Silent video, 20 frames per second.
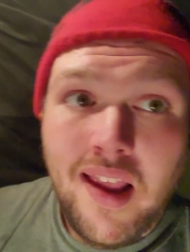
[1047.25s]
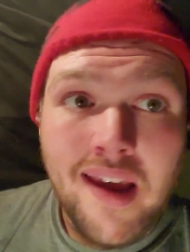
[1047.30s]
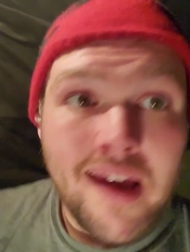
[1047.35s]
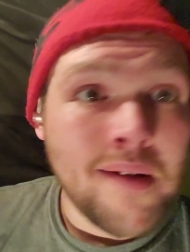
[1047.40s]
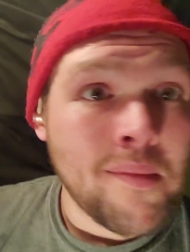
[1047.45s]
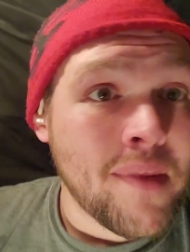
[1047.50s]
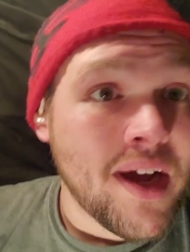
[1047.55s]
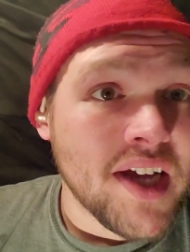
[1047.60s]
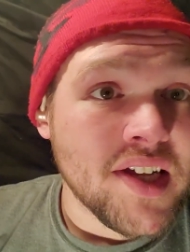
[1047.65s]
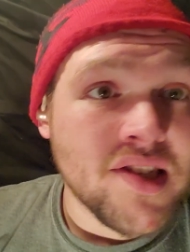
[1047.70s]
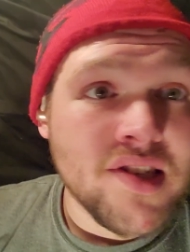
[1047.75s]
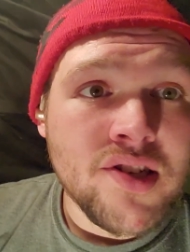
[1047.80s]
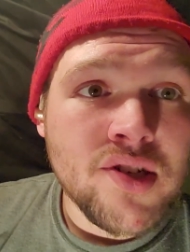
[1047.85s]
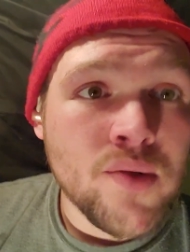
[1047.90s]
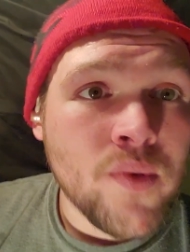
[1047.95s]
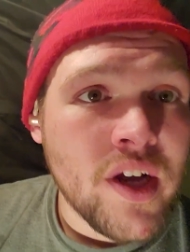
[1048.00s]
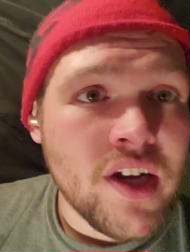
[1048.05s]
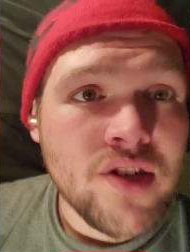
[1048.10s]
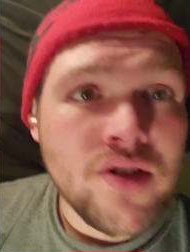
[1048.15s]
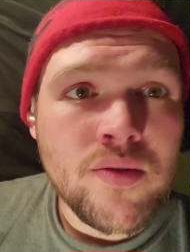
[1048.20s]
in my
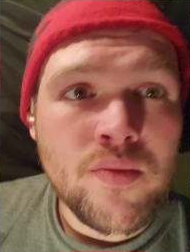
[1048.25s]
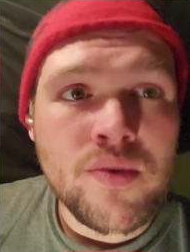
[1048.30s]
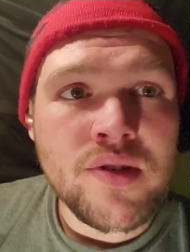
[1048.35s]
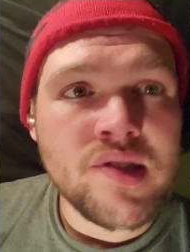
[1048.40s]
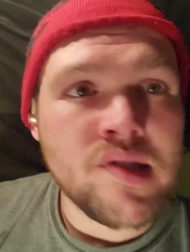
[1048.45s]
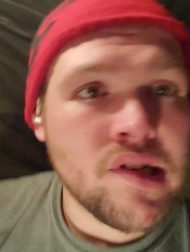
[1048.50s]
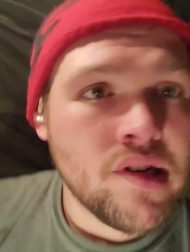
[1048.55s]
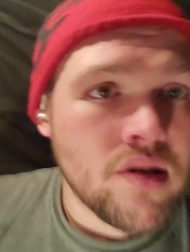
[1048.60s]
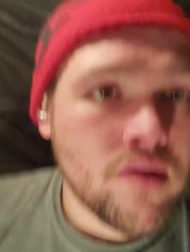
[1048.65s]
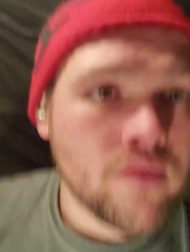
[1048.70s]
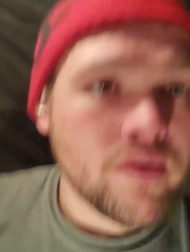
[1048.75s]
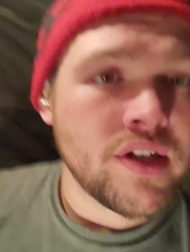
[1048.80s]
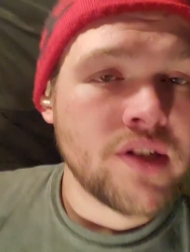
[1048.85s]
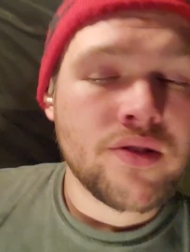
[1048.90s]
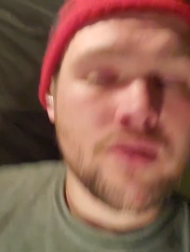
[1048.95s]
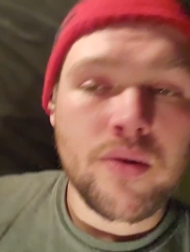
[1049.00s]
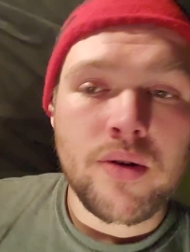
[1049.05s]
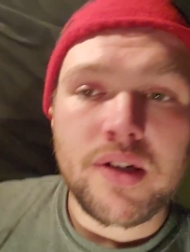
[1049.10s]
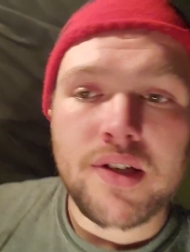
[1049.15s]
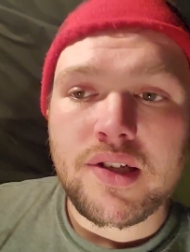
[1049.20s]
situation with zero
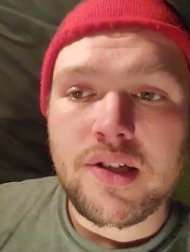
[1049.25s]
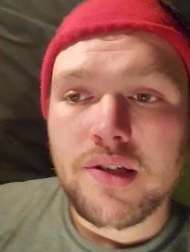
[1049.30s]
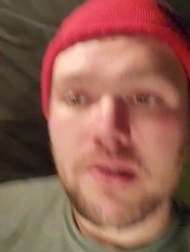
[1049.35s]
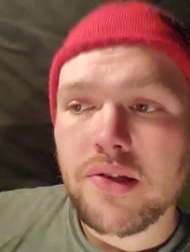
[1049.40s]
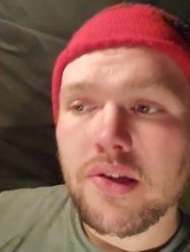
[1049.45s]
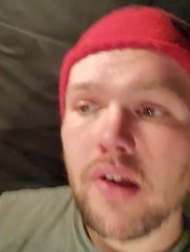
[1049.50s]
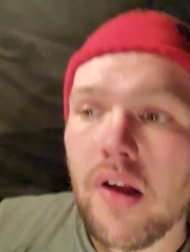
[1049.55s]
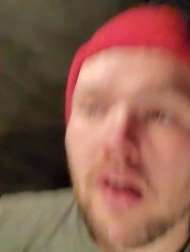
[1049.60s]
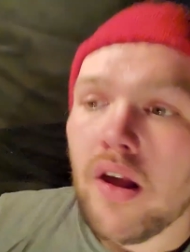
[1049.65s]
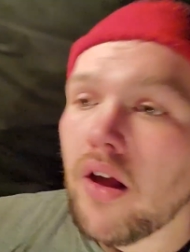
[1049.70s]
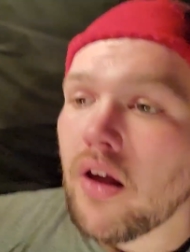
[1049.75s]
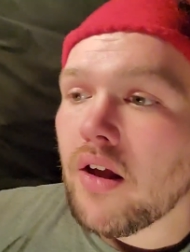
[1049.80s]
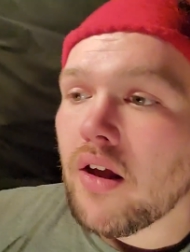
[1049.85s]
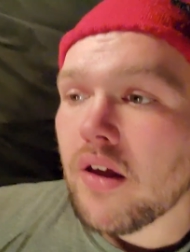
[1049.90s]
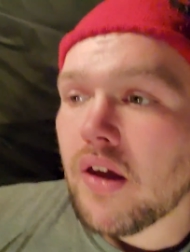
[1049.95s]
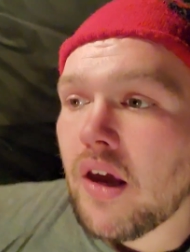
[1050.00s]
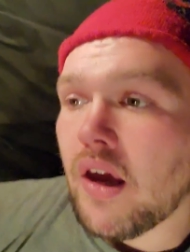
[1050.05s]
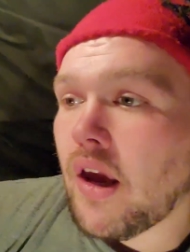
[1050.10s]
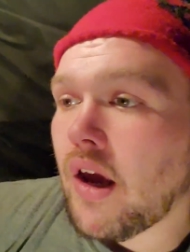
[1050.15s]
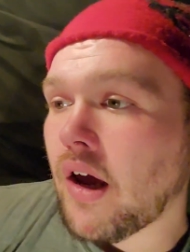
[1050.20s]
resources
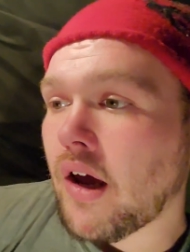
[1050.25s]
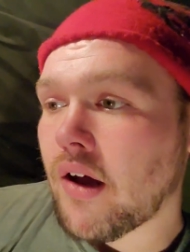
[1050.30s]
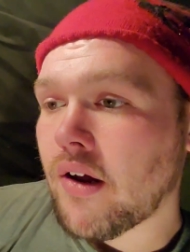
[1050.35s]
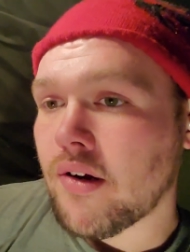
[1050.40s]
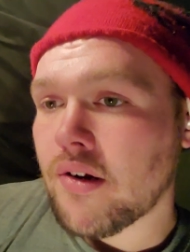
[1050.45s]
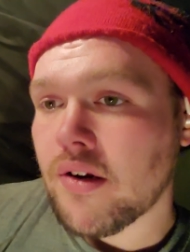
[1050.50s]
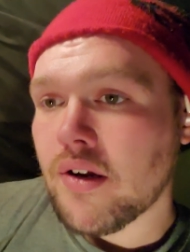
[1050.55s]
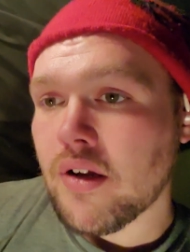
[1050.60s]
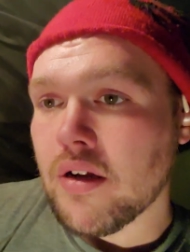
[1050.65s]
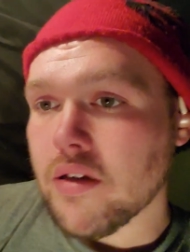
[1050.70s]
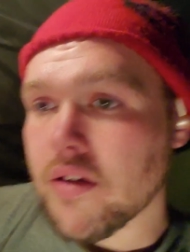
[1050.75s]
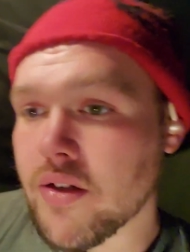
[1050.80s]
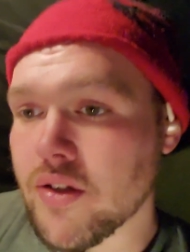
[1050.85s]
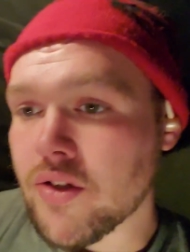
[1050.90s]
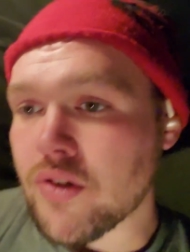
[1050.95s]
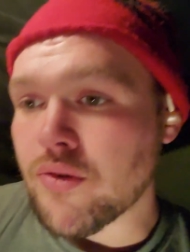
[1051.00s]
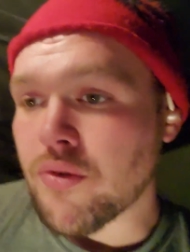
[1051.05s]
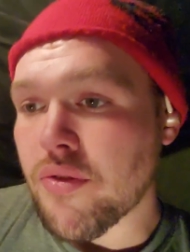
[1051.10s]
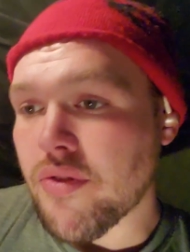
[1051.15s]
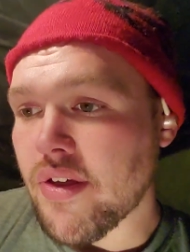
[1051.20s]
can
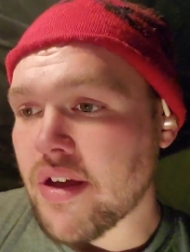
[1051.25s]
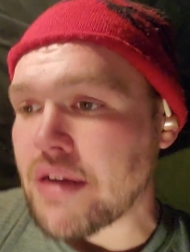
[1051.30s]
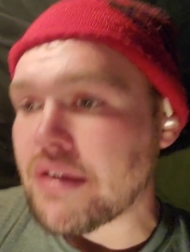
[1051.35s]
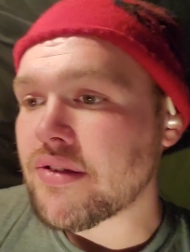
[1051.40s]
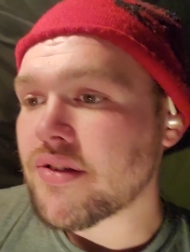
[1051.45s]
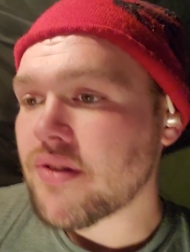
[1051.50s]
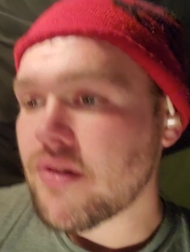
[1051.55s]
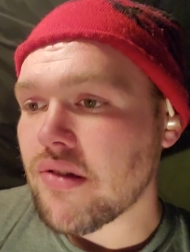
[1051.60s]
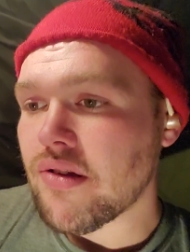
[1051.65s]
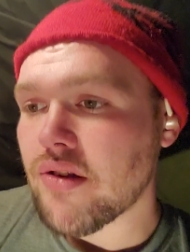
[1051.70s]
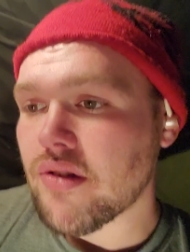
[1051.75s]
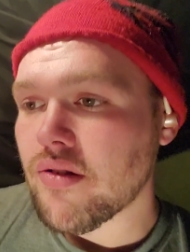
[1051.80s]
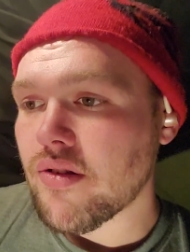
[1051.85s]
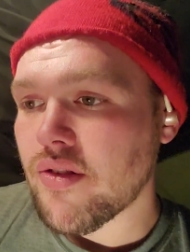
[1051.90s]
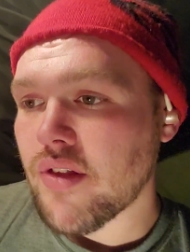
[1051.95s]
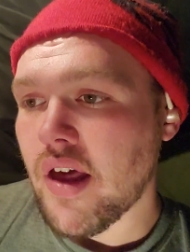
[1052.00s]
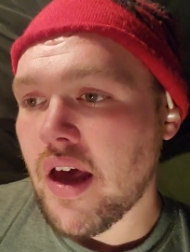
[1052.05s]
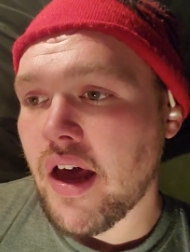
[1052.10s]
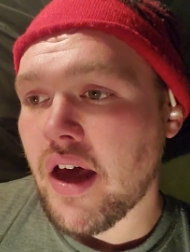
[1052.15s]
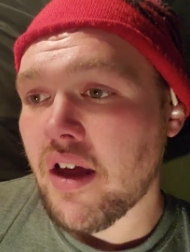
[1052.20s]
do things
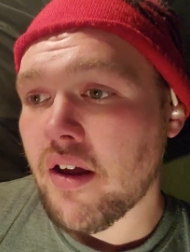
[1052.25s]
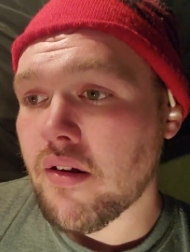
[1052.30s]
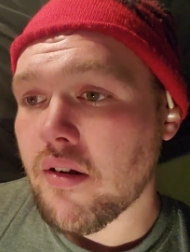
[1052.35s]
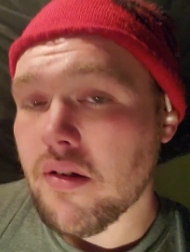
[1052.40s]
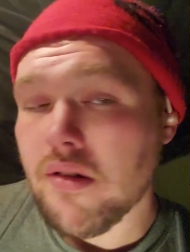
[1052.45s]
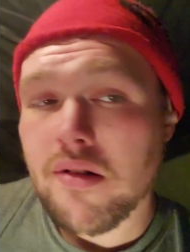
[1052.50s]
that